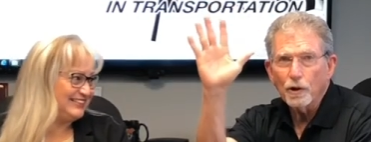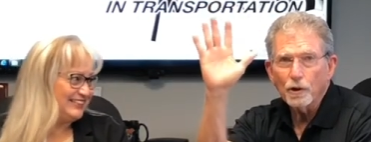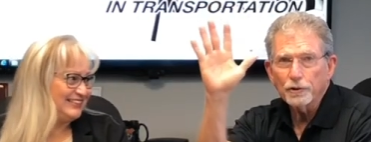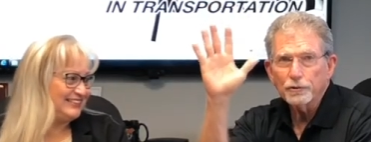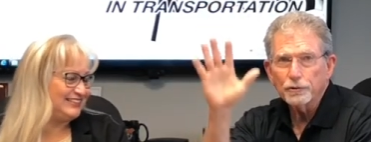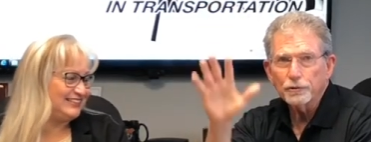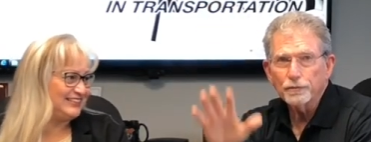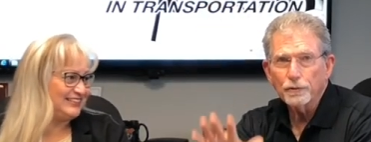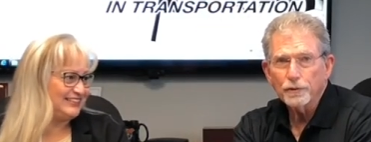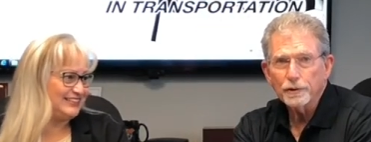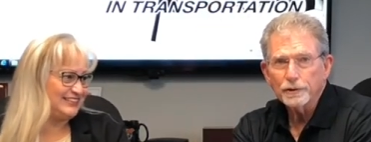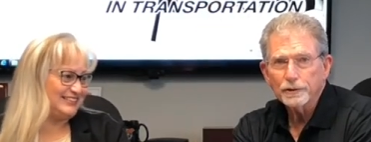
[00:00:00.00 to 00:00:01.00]
Speaker 1: all you do
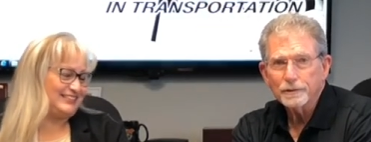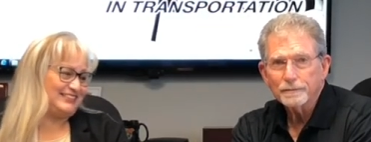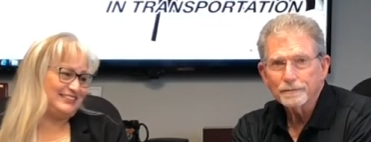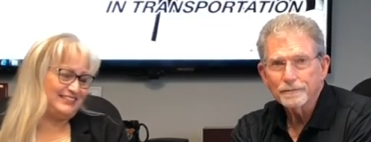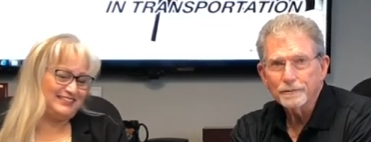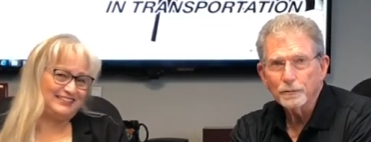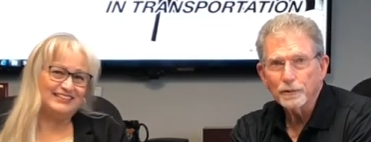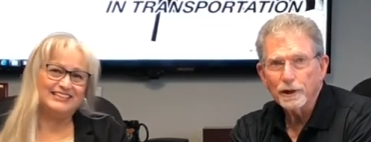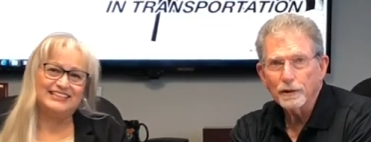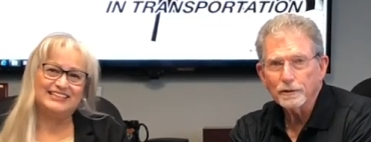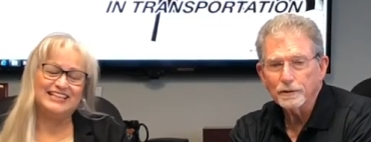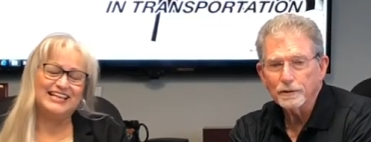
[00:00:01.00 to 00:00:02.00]
for us.
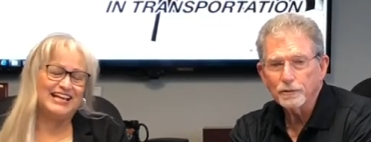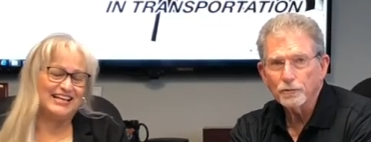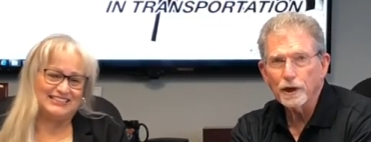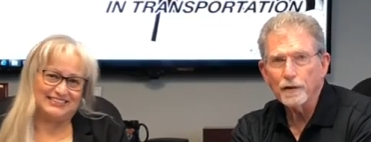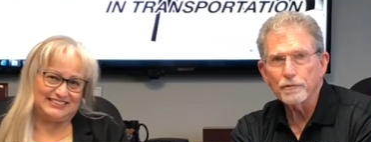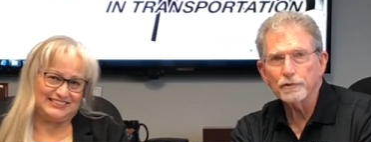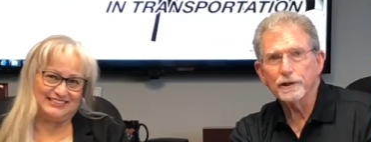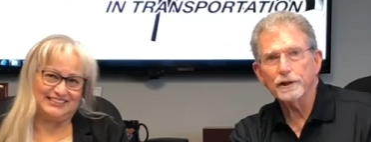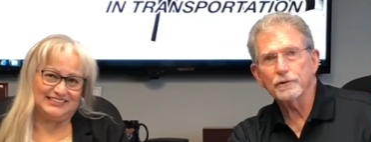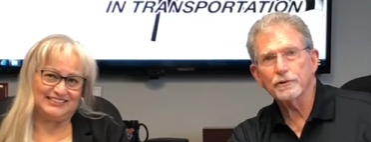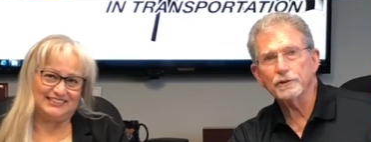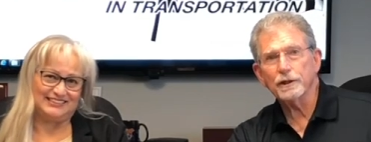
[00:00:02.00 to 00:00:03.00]
Without yes. drivers
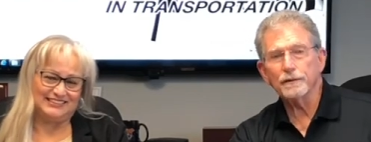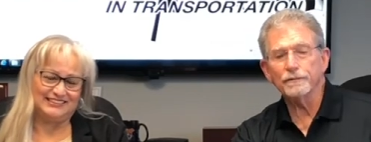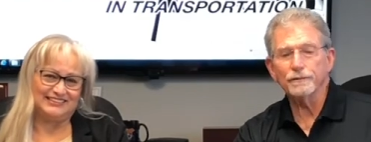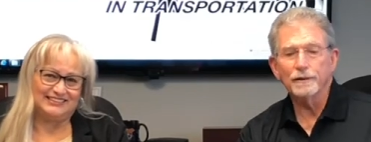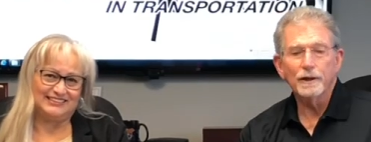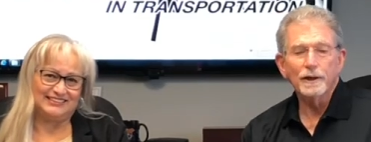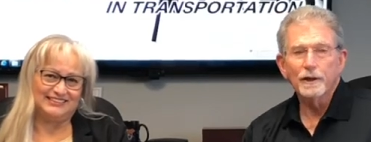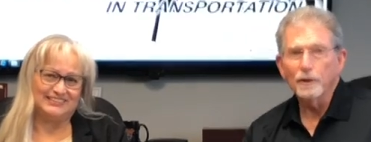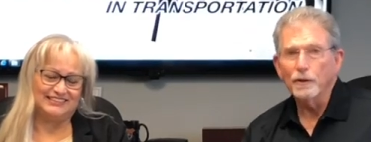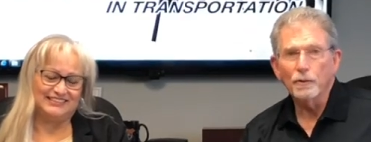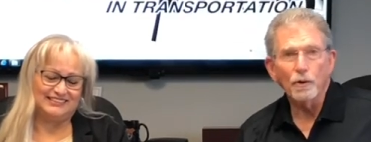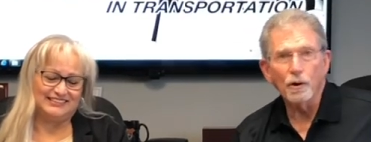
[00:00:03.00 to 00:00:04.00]
like yourself,
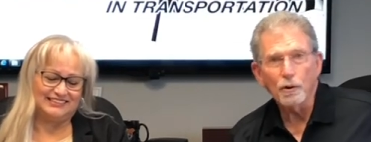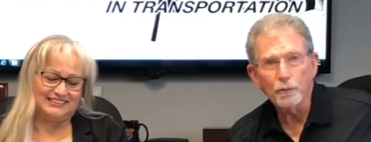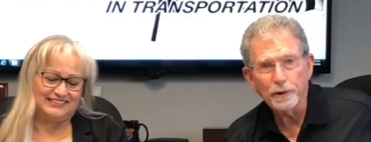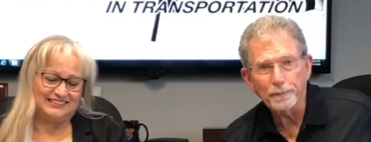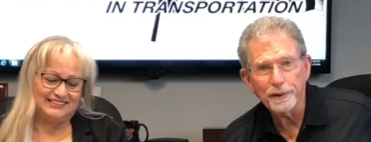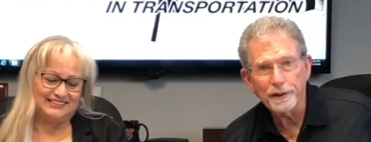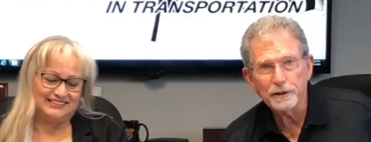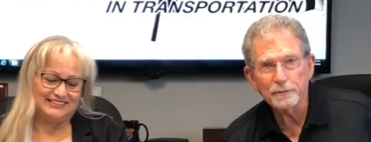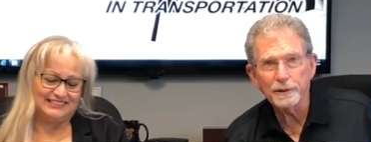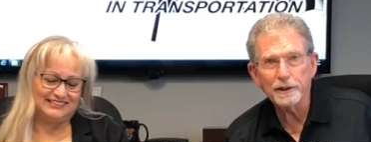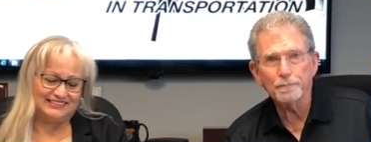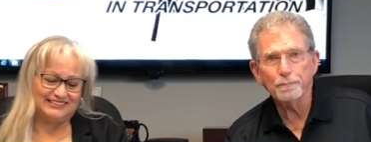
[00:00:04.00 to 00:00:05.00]
all we'd be is a
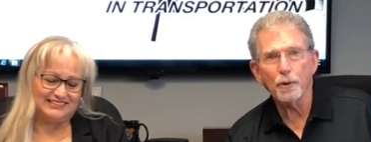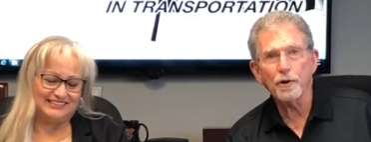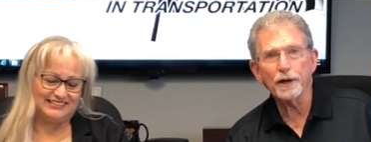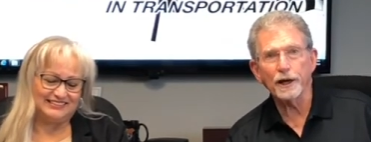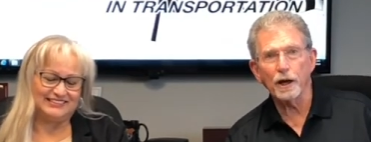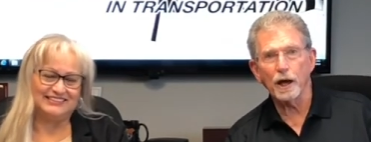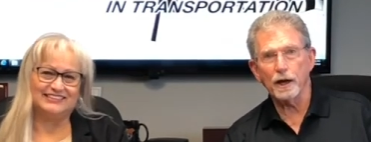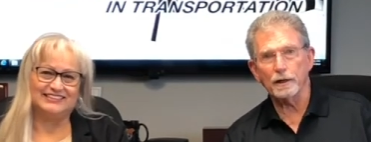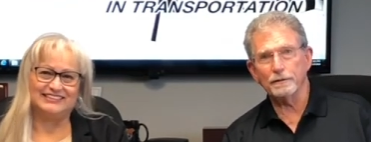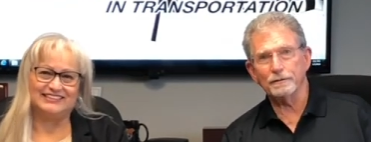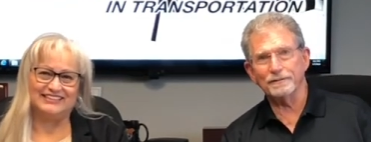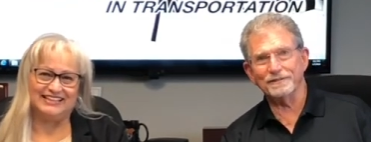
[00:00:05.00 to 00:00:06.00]
big parking lot.
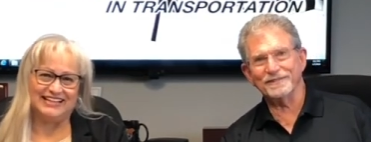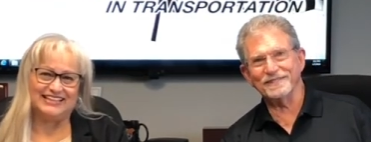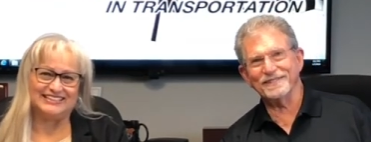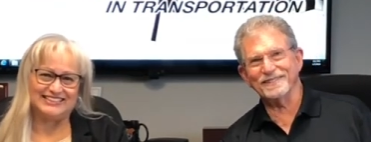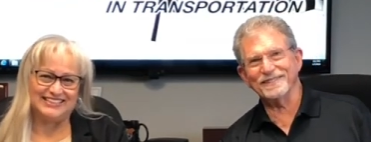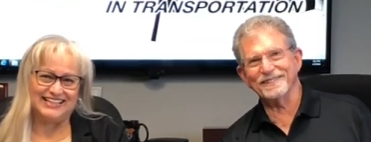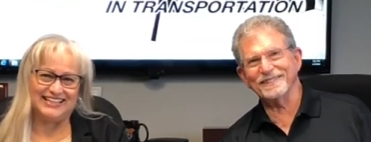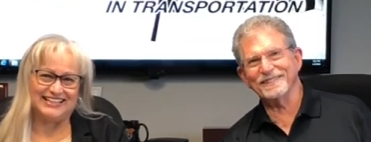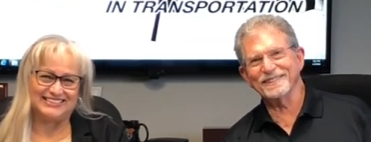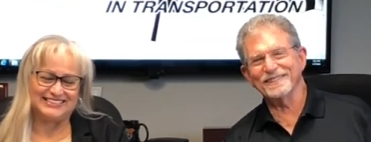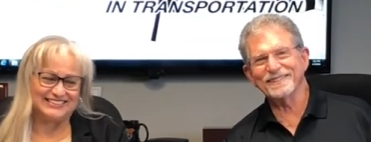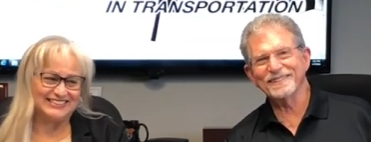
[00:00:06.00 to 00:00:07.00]
Speaker 2: Yes,
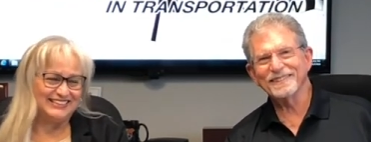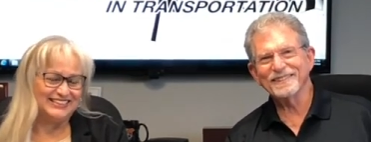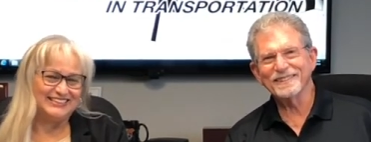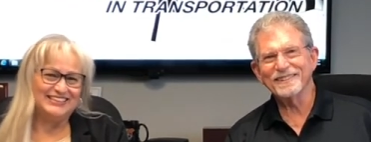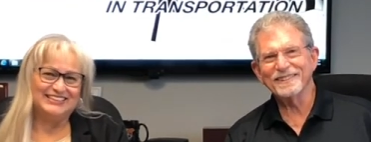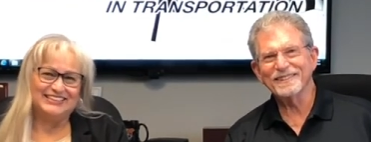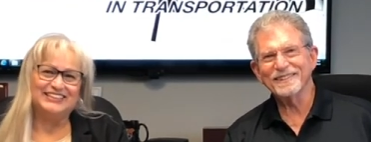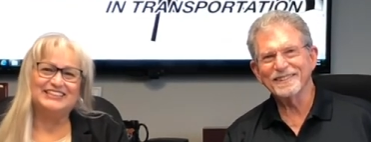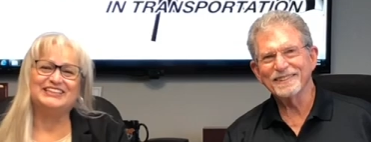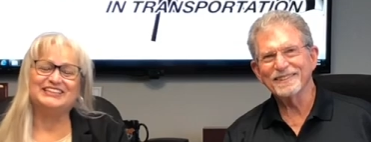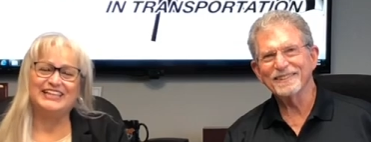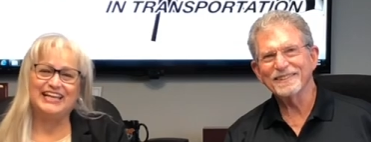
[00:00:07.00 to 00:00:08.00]
yes.
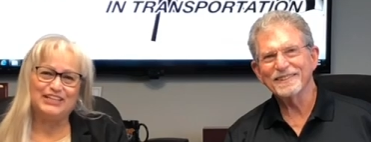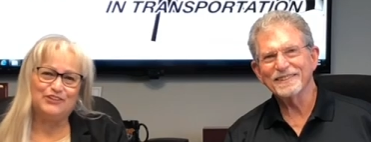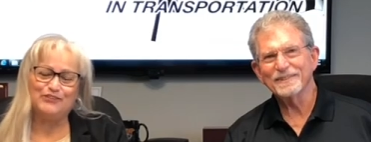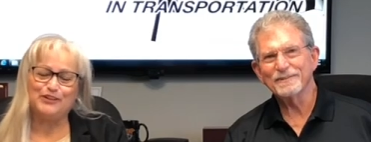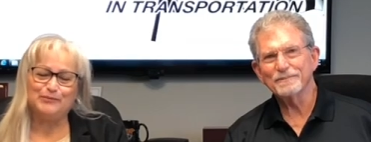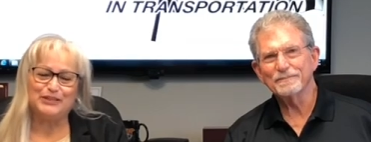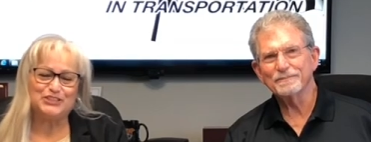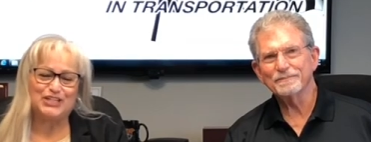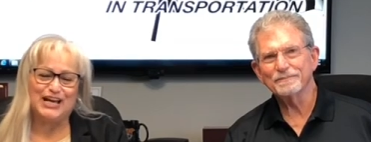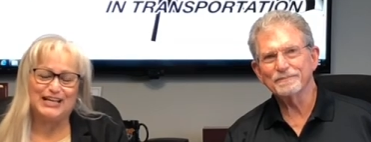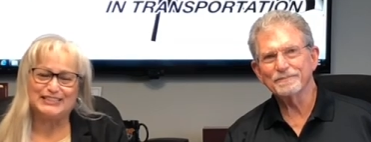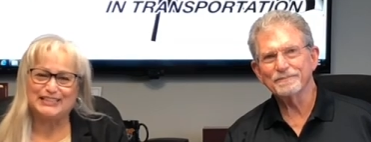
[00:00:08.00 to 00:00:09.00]
Thank you very much,
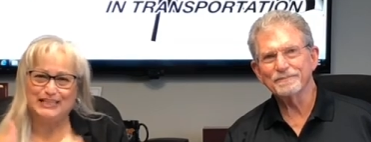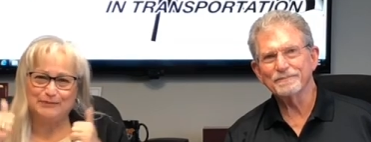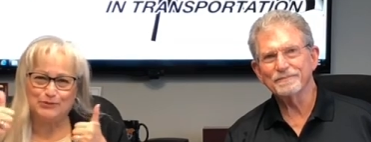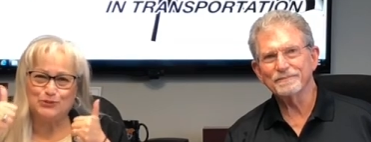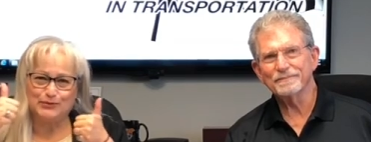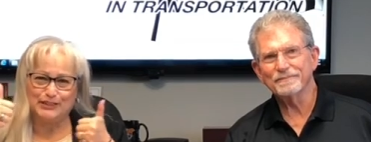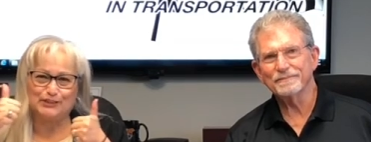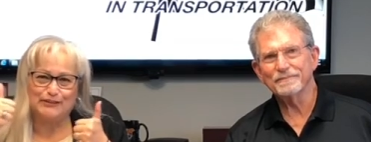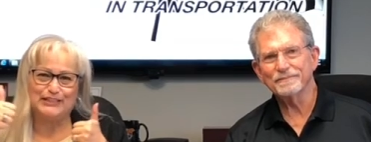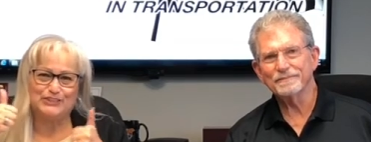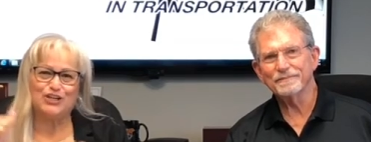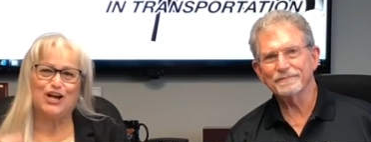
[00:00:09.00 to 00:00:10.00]
guys. Keep doing a
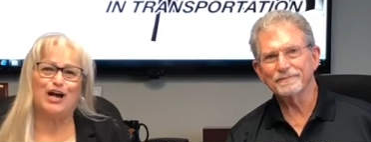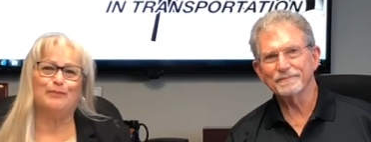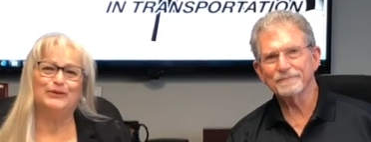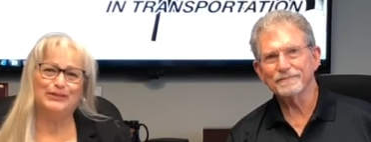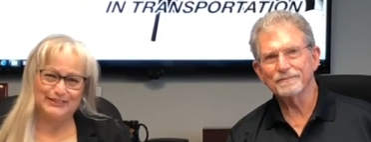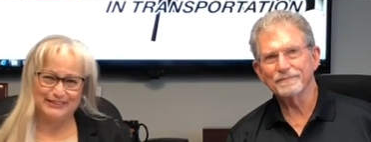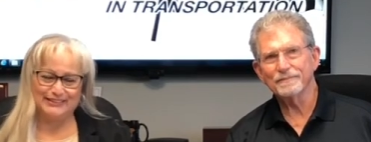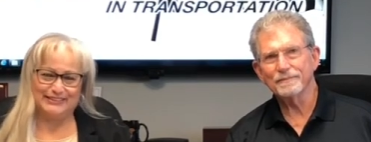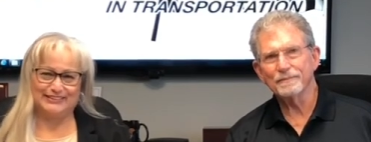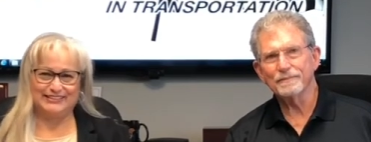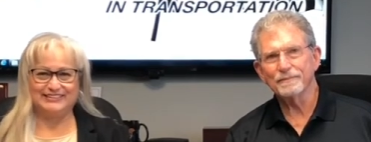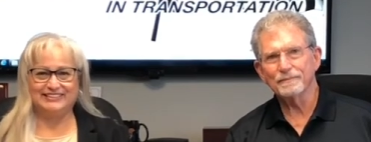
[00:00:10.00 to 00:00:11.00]
great job.
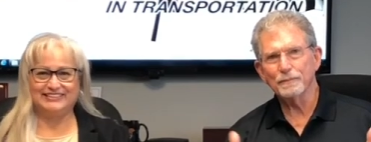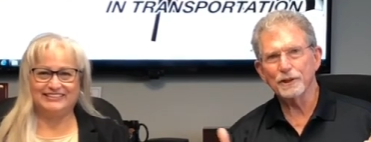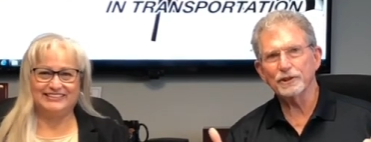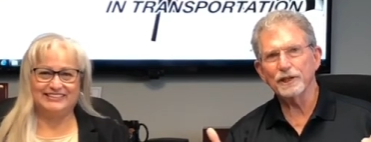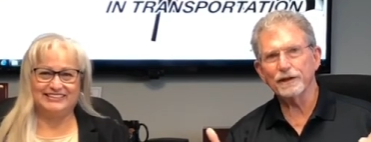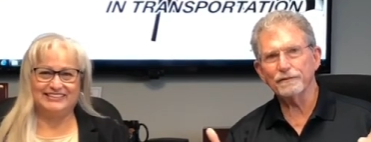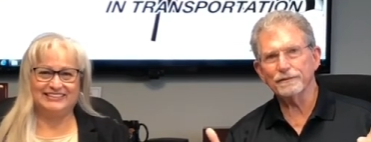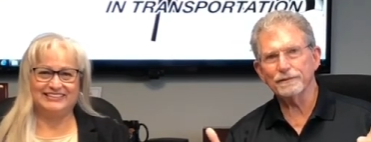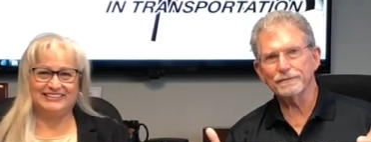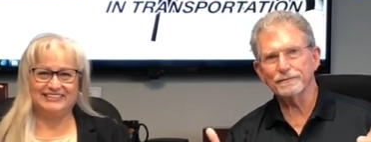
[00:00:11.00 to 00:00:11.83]
Be safe.